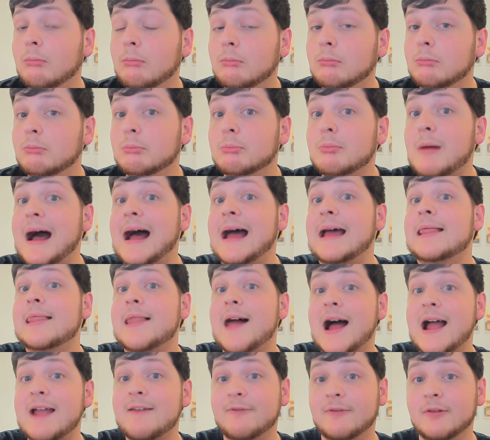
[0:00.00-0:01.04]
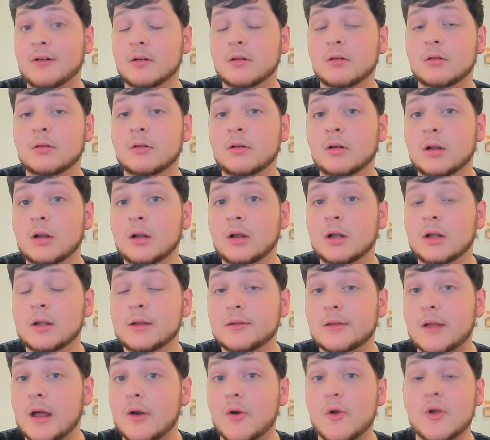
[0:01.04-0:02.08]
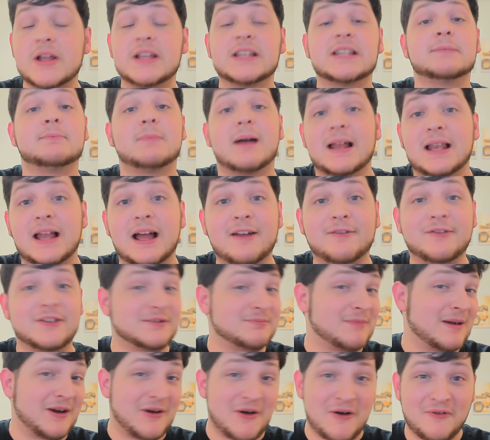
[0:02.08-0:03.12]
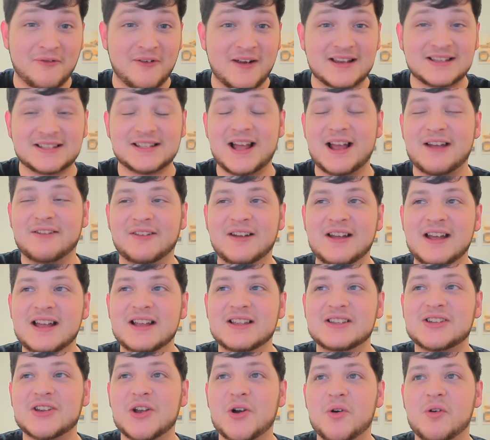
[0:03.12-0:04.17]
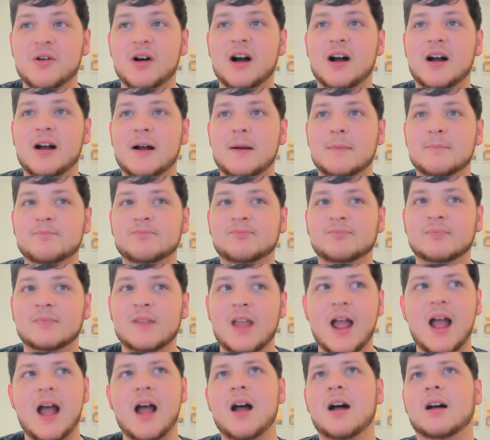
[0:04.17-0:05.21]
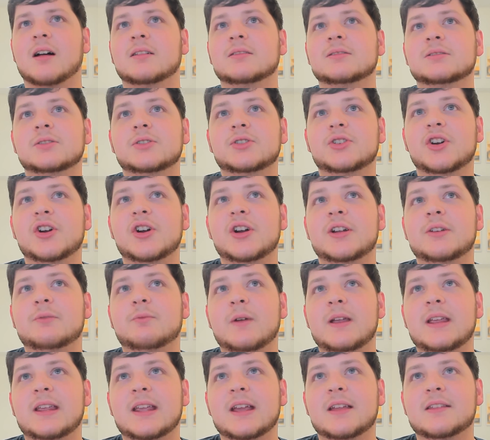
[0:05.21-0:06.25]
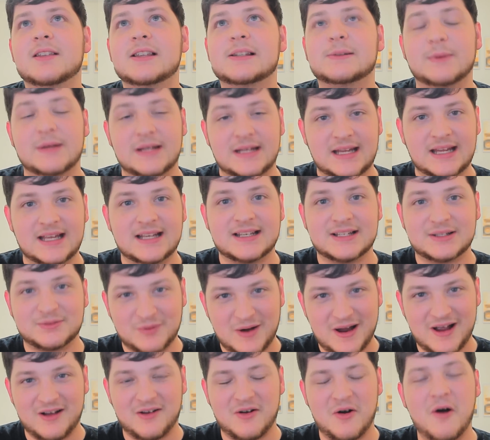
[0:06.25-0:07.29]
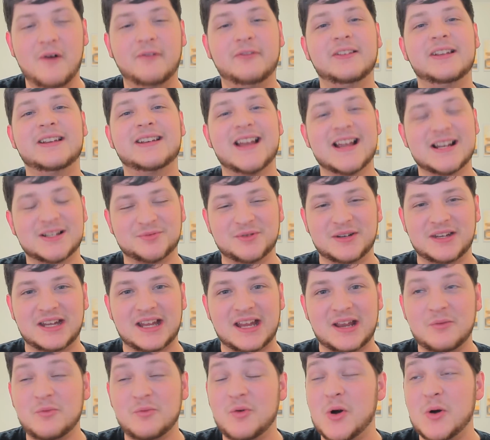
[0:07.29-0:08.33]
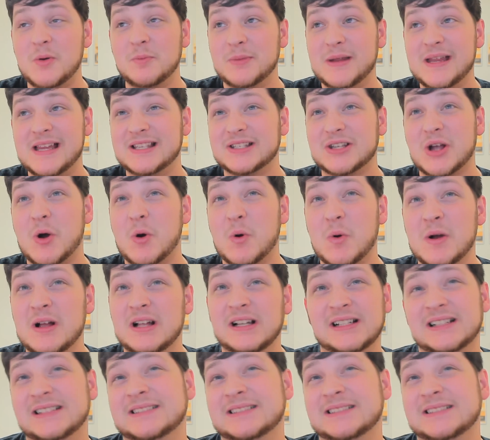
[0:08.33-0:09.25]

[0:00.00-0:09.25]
my life. Not only is it my life, it's my girlfriend's life. So, um, yeah, good weekend this weekend as well. Hopefully, next weekend won't be so